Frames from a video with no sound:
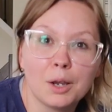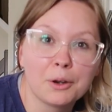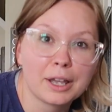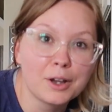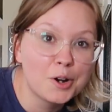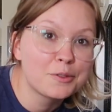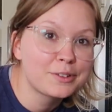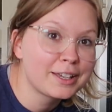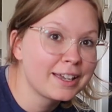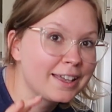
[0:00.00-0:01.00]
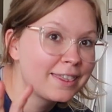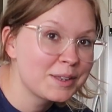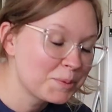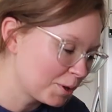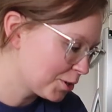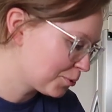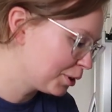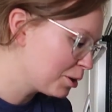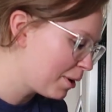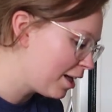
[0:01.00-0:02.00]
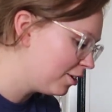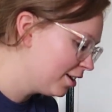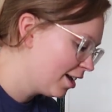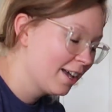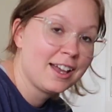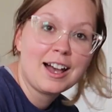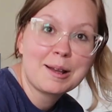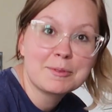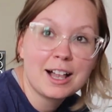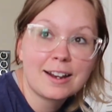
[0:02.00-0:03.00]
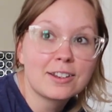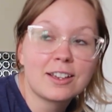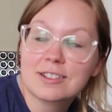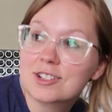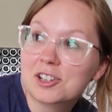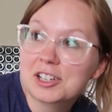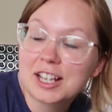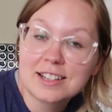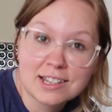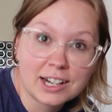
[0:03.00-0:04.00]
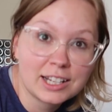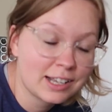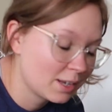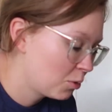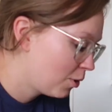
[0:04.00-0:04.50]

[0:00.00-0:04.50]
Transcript: Okay, hopefully this works really well. I'm glad it started to get sunny because it